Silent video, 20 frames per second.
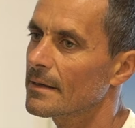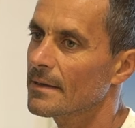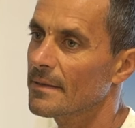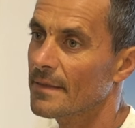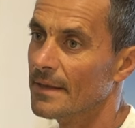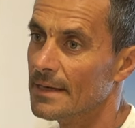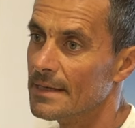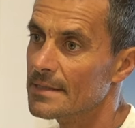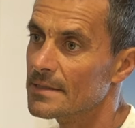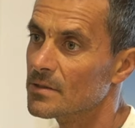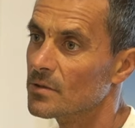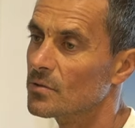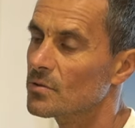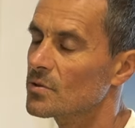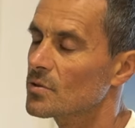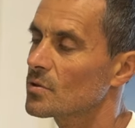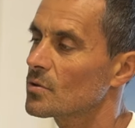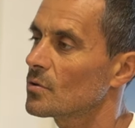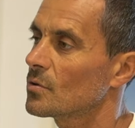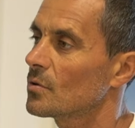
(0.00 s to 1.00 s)
There is
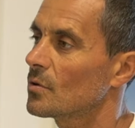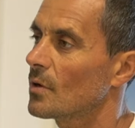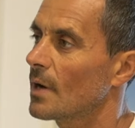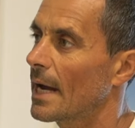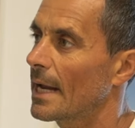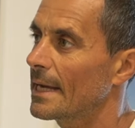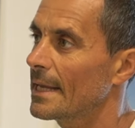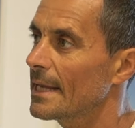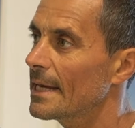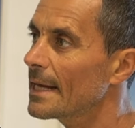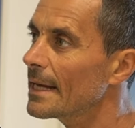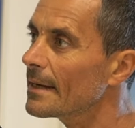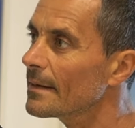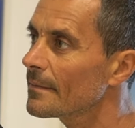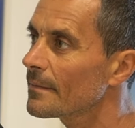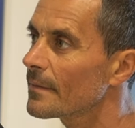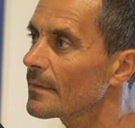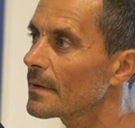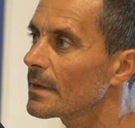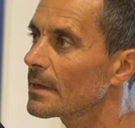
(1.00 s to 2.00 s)
also Alina,
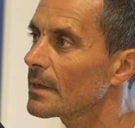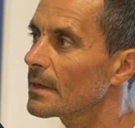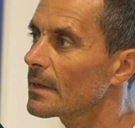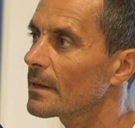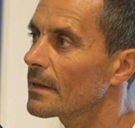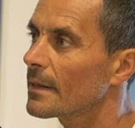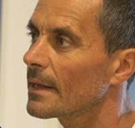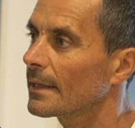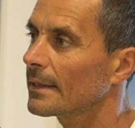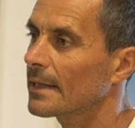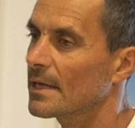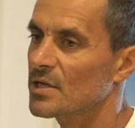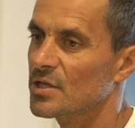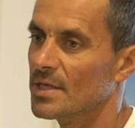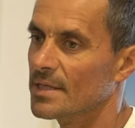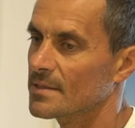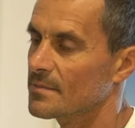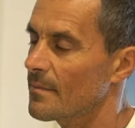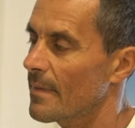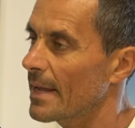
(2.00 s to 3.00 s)
that I
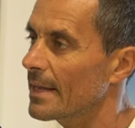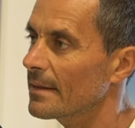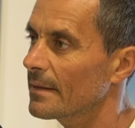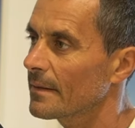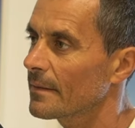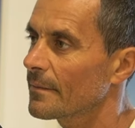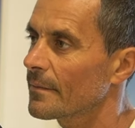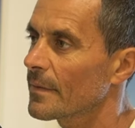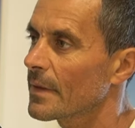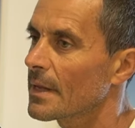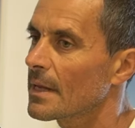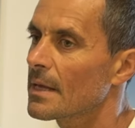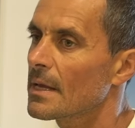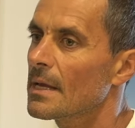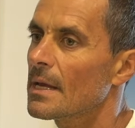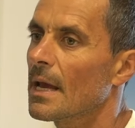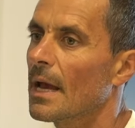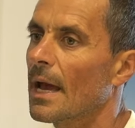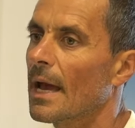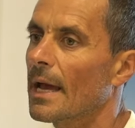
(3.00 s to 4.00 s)
just met
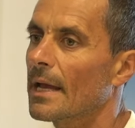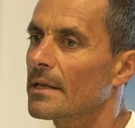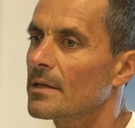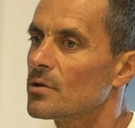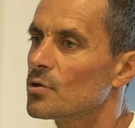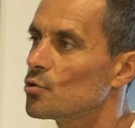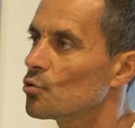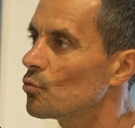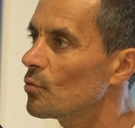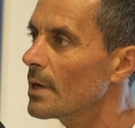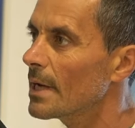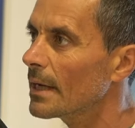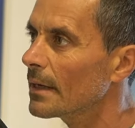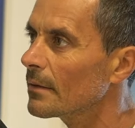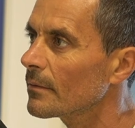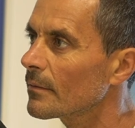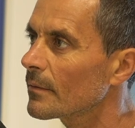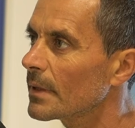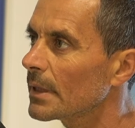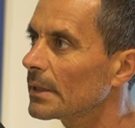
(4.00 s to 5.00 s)
and
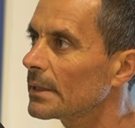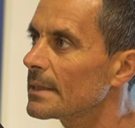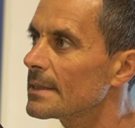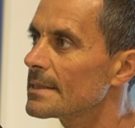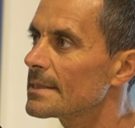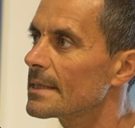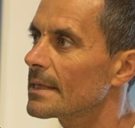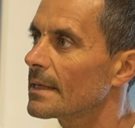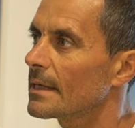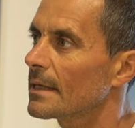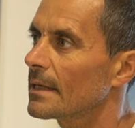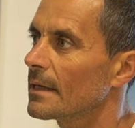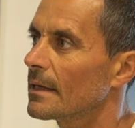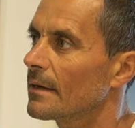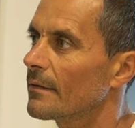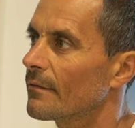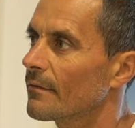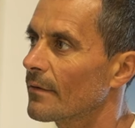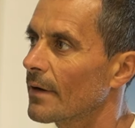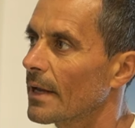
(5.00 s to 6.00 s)
Julia, that is
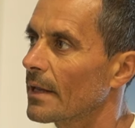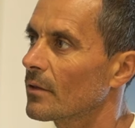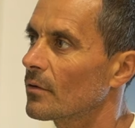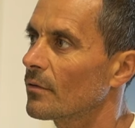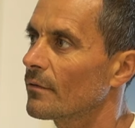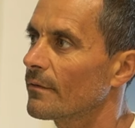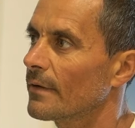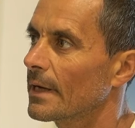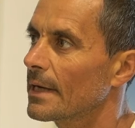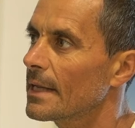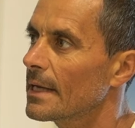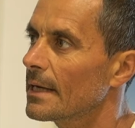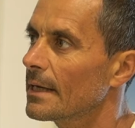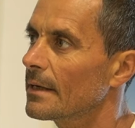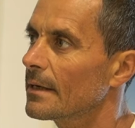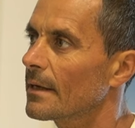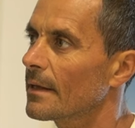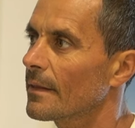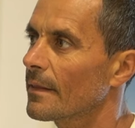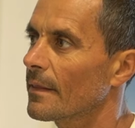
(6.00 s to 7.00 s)
a friend of
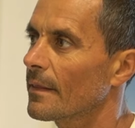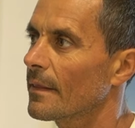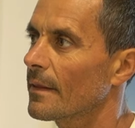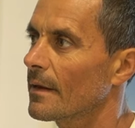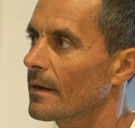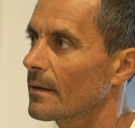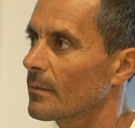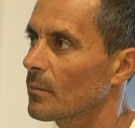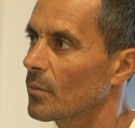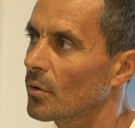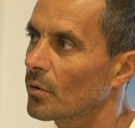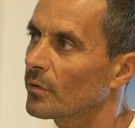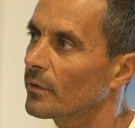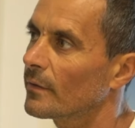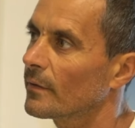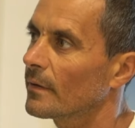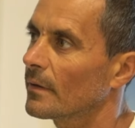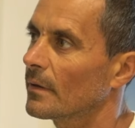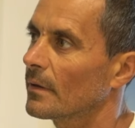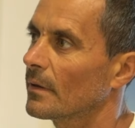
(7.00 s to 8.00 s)
Alina, and they are
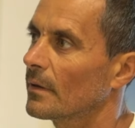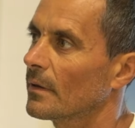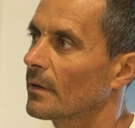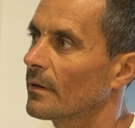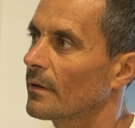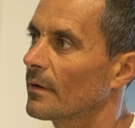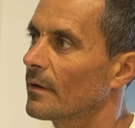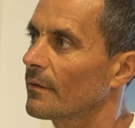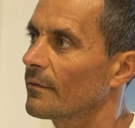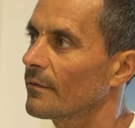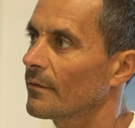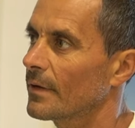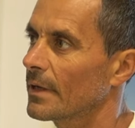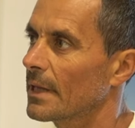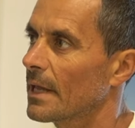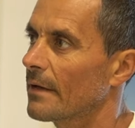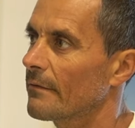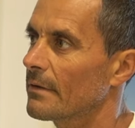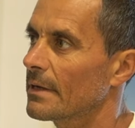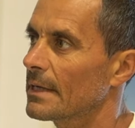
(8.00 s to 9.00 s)
both uh,
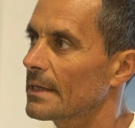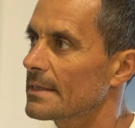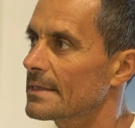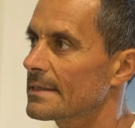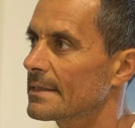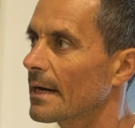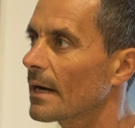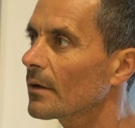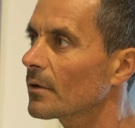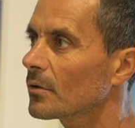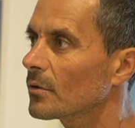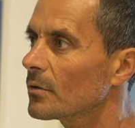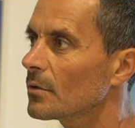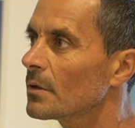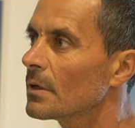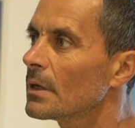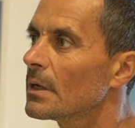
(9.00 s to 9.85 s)
freediving instructor.